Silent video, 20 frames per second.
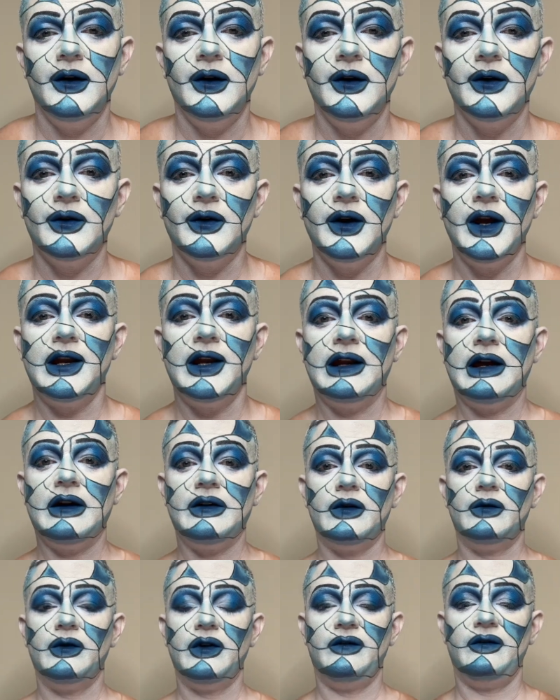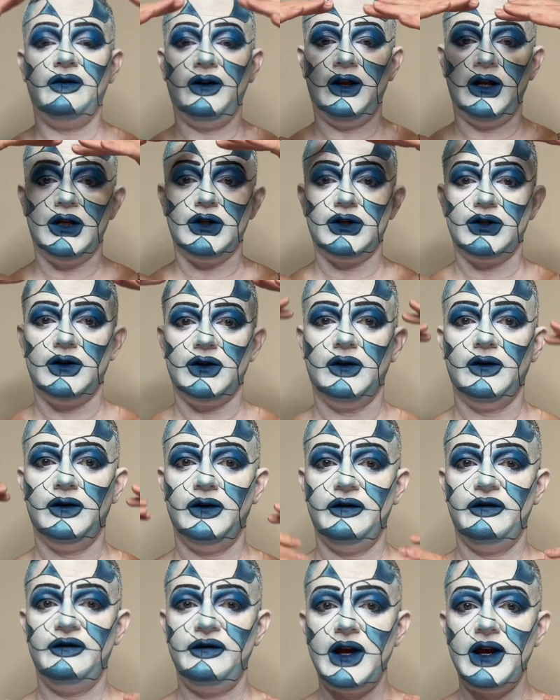All right, now that we've finished the
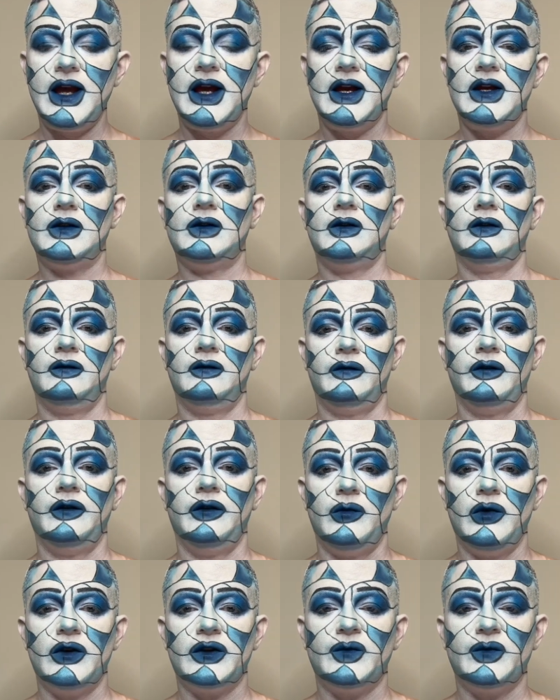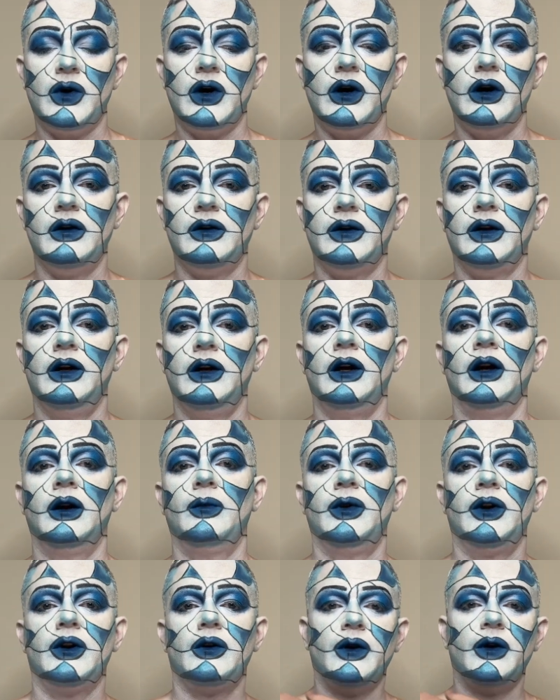face for the most part, I'm
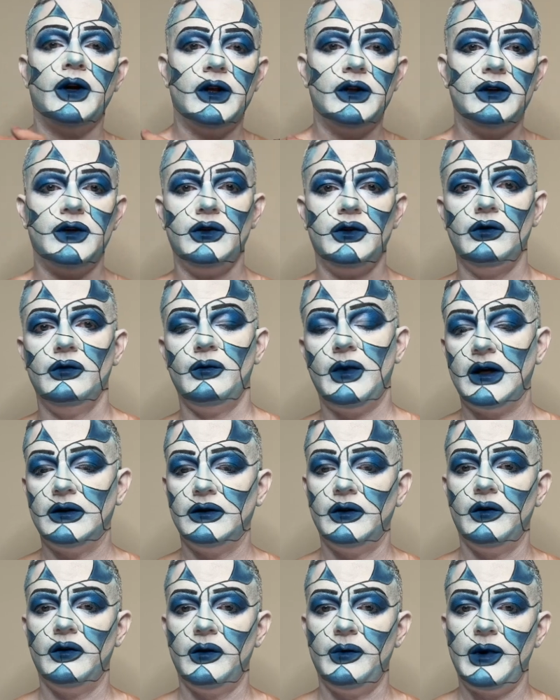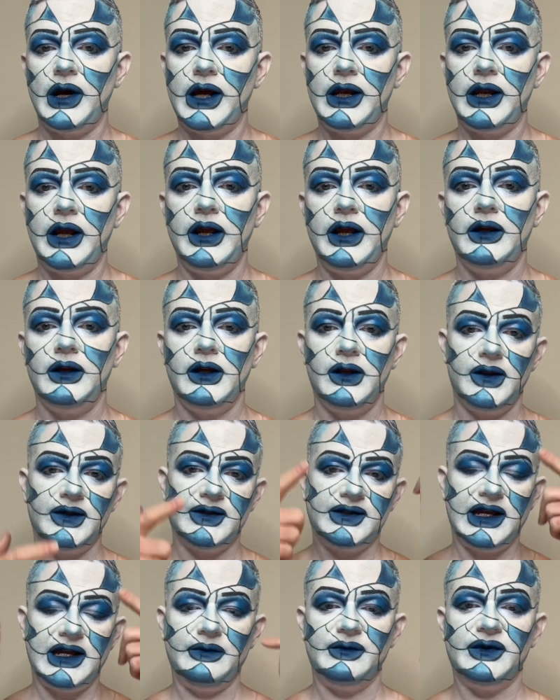gonna go ahead and do my lower body in the
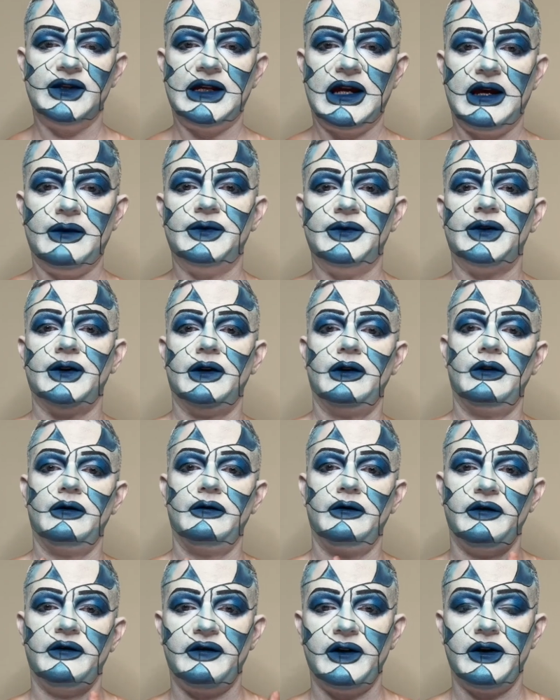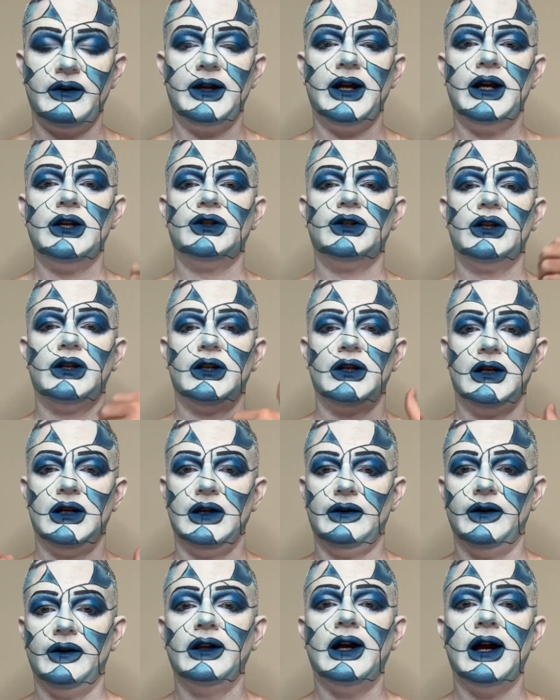same steps of the foundation and
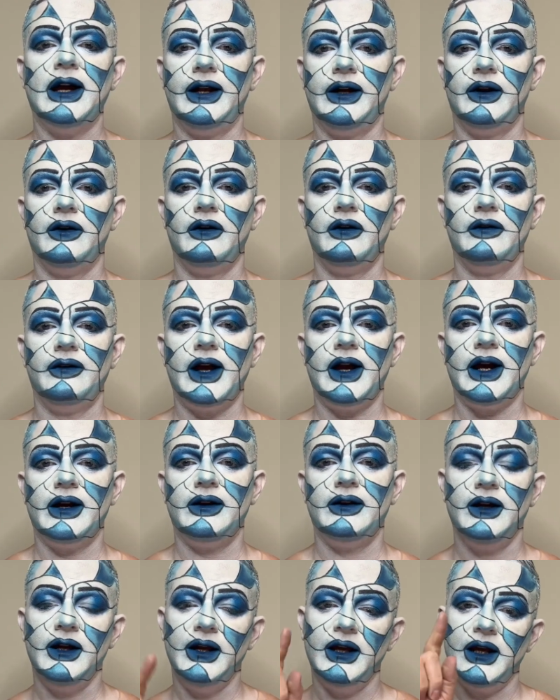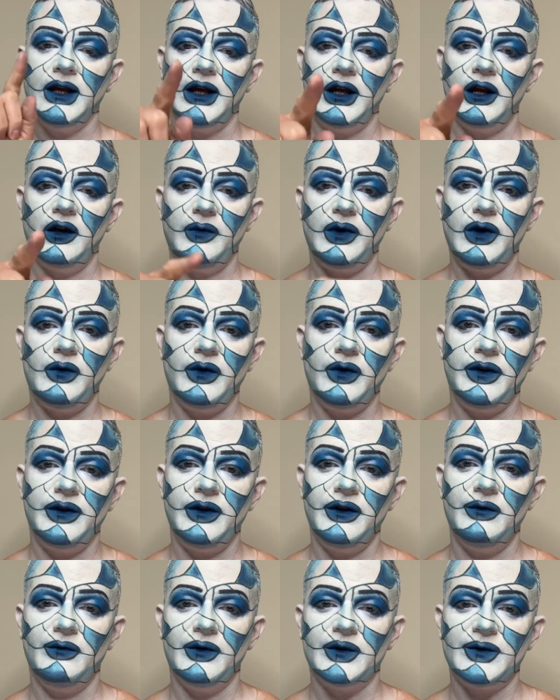the lining and all that, and I'll be with
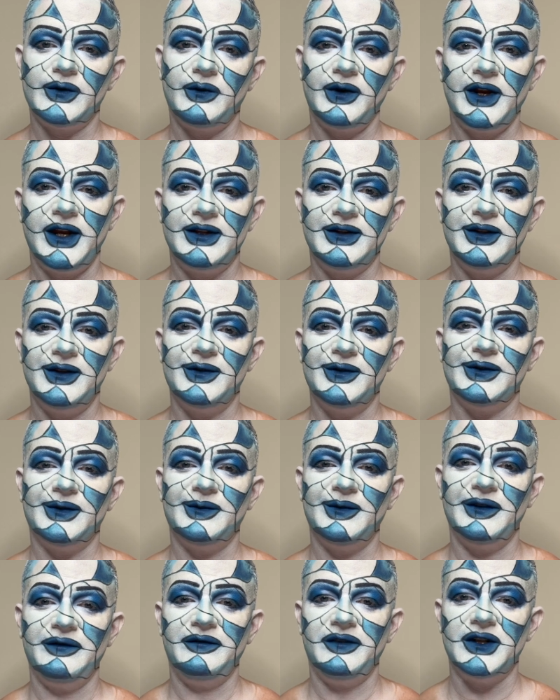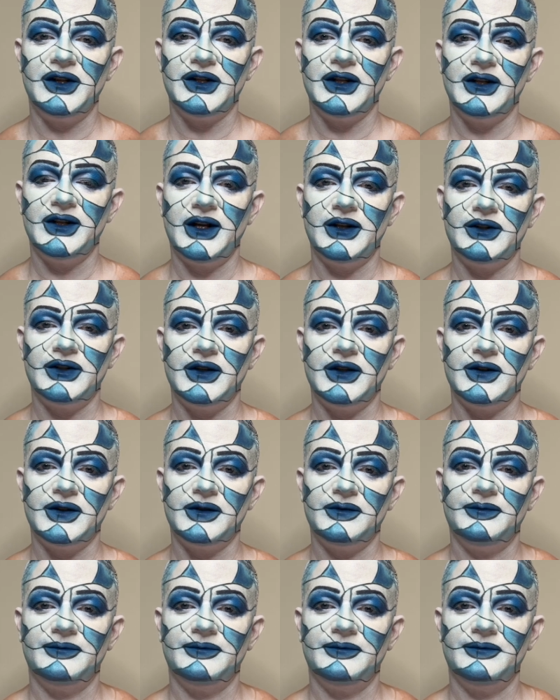you once we're ready to do some of the finishing touches.